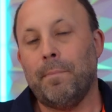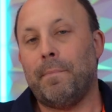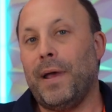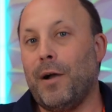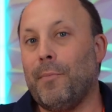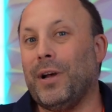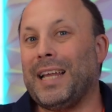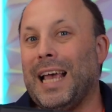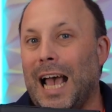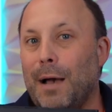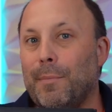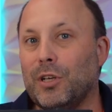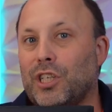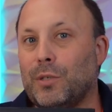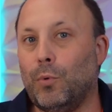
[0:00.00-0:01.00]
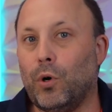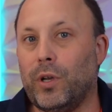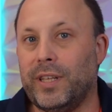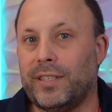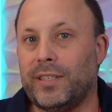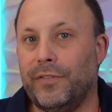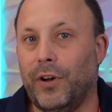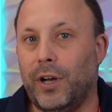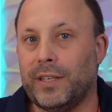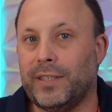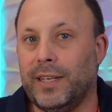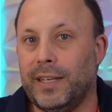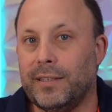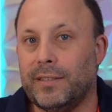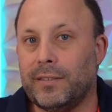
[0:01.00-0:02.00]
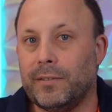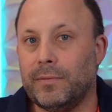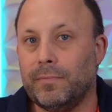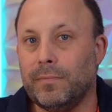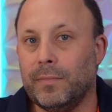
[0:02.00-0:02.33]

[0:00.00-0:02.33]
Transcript: bear in mind how much smaller this device is.